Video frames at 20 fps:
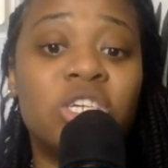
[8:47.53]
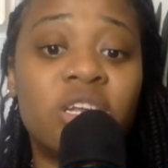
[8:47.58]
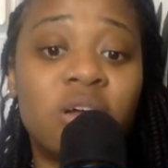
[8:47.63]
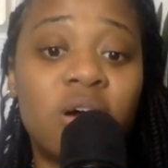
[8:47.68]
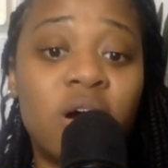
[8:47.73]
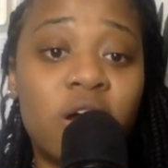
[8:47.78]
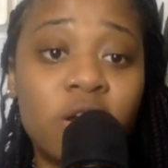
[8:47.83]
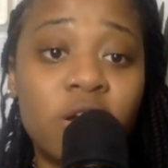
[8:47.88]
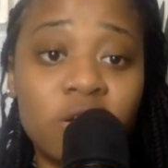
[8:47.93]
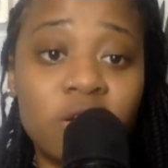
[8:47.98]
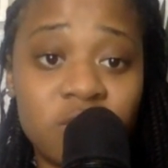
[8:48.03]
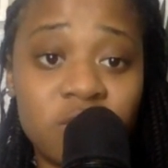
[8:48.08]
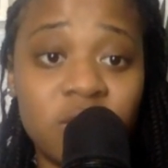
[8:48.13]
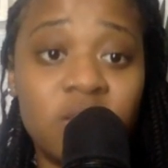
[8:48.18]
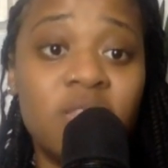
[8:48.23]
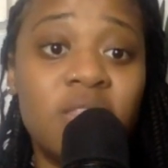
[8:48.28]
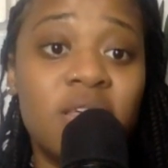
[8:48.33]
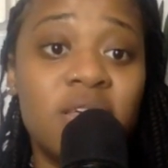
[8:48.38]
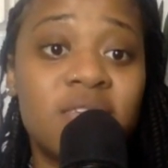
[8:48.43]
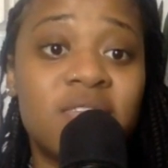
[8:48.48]
Jada
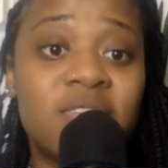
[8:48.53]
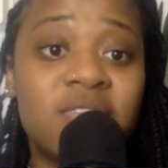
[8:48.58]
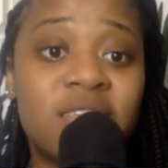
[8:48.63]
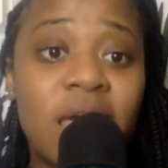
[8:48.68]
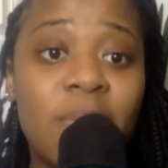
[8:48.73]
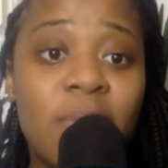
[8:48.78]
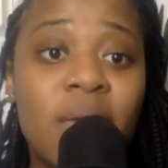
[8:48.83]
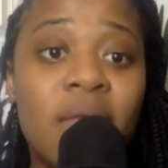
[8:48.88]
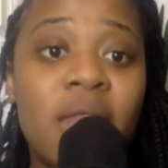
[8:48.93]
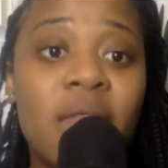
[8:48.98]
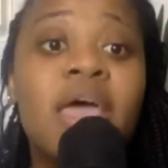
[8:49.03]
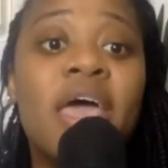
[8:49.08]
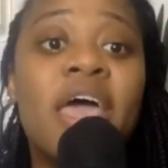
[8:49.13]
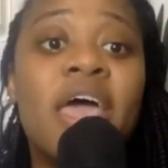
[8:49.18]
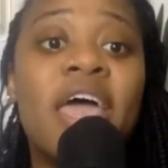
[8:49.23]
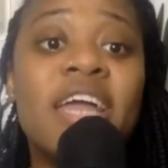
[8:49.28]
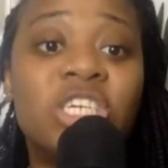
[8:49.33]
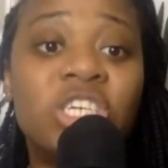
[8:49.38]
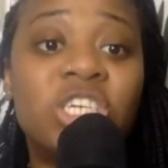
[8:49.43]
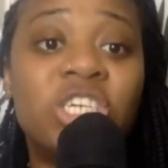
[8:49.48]
understood the assignment
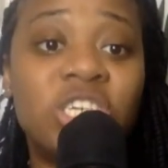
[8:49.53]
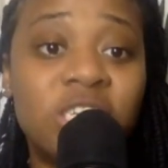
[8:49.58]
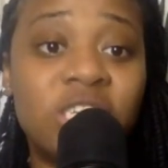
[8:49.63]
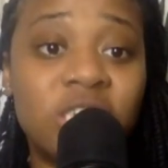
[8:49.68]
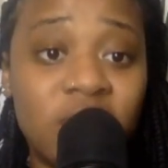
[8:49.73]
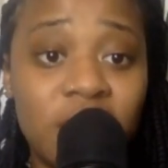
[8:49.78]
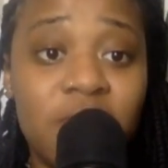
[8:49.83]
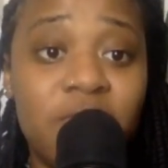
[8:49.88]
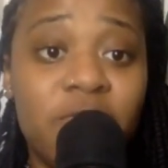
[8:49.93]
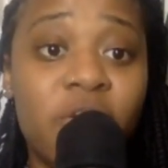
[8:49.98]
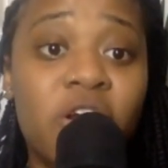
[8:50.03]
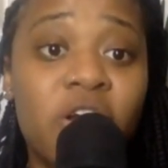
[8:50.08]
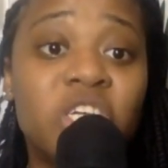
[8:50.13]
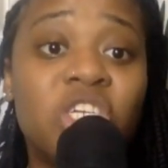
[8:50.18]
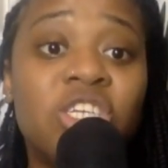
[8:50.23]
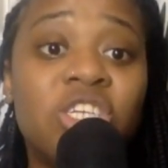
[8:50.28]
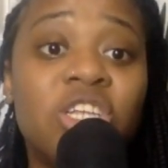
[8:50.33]
and she delivered.